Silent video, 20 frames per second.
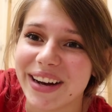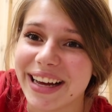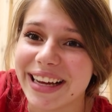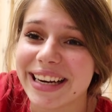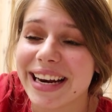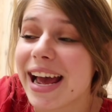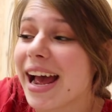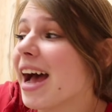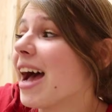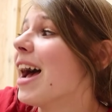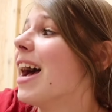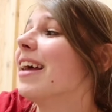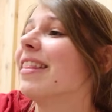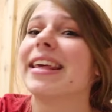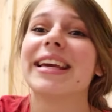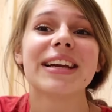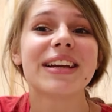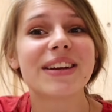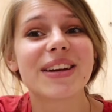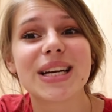but
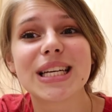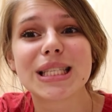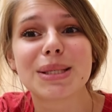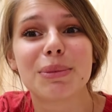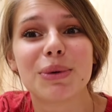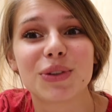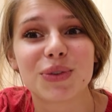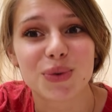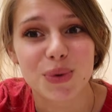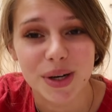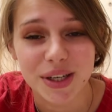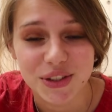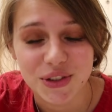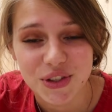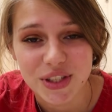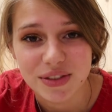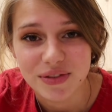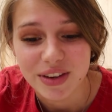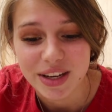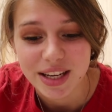thank you guys so much for watching
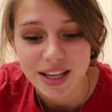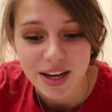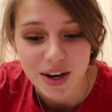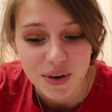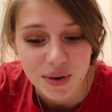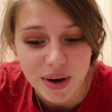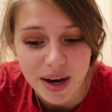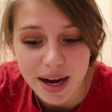this video.